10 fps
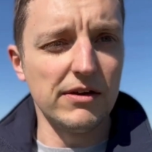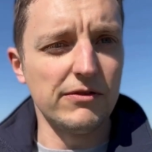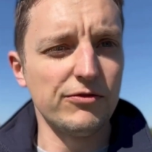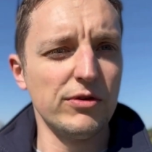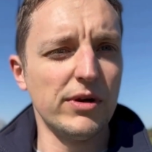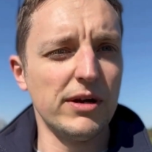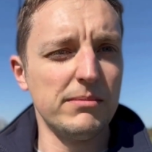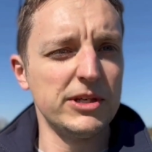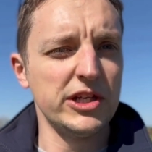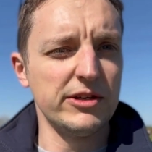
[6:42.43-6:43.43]
through
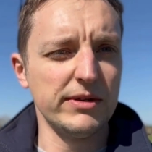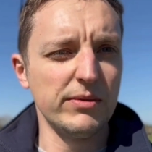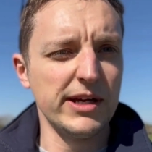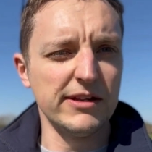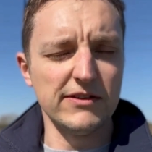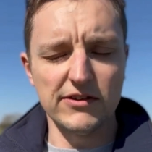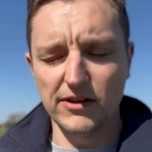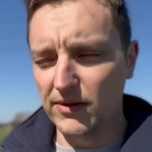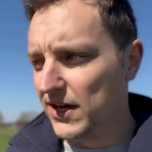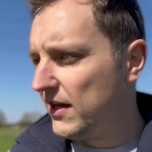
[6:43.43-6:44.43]
machinery wheelings.
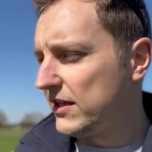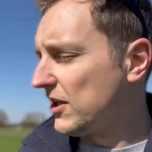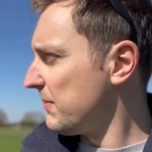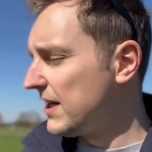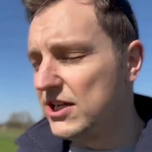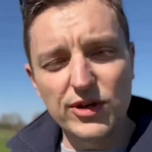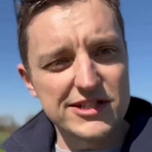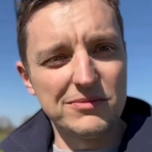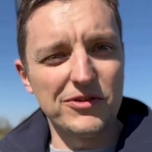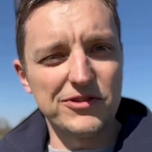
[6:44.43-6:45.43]
So it's going to be an
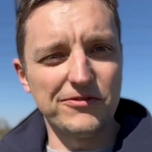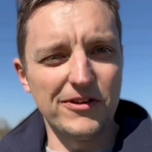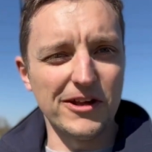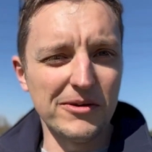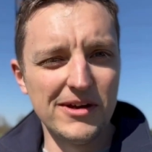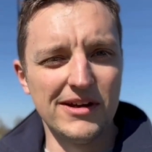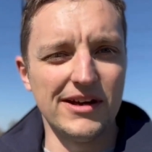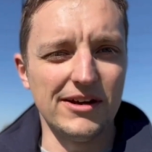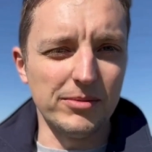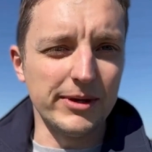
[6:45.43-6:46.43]
interesting one to follow.
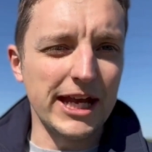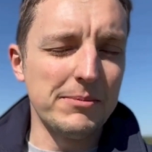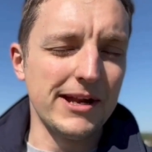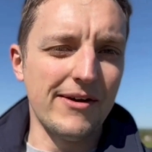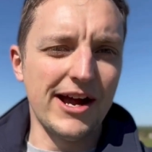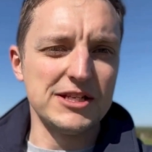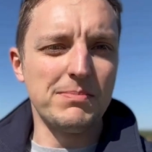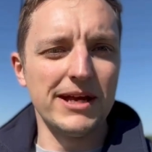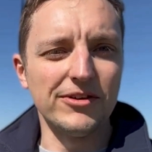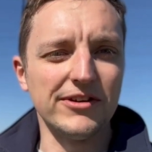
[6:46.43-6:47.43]
We'll be keeping our eyes
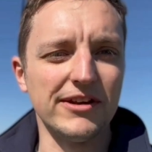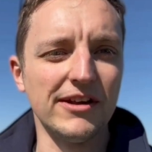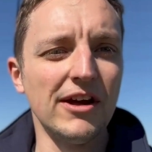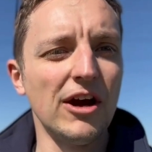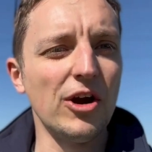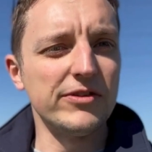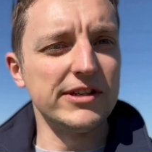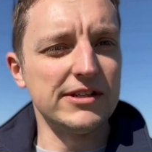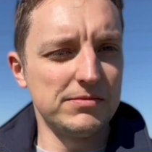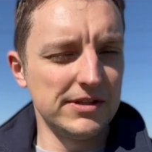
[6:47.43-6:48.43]
peeled and
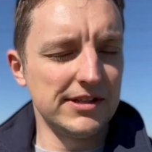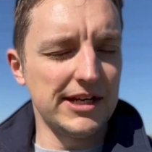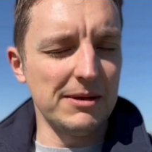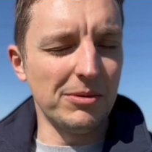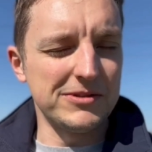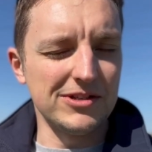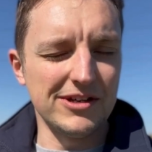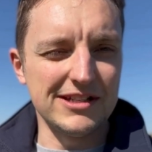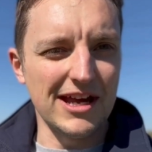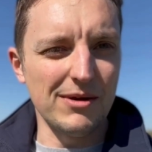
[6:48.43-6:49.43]
hopefully keep up
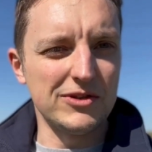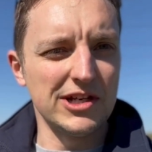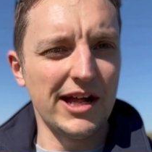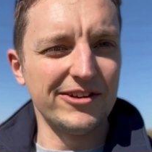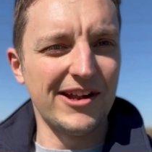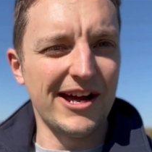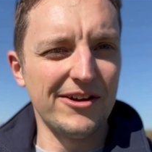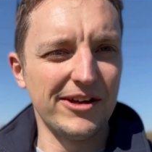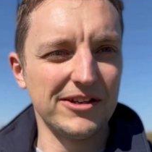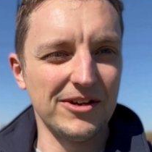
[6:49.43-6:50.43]
to date with Charlie on
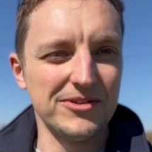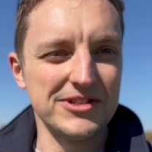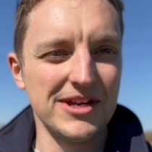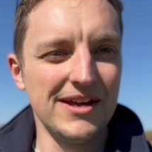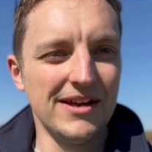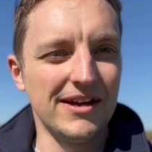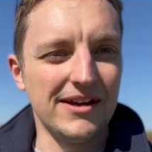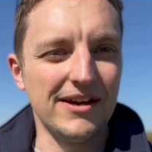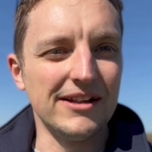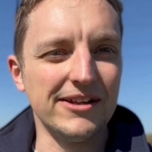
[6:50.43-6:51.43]
how that goes
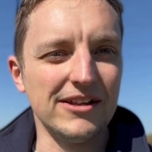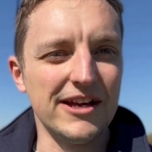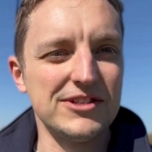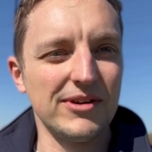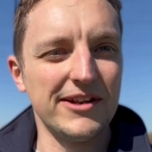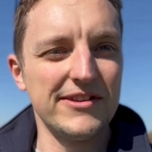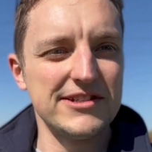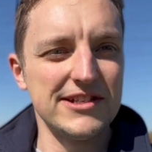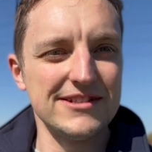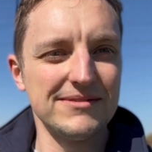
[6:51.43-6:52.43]
a little later on in the
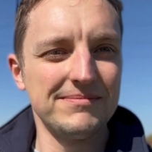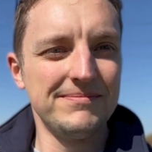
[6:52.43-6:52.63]
season.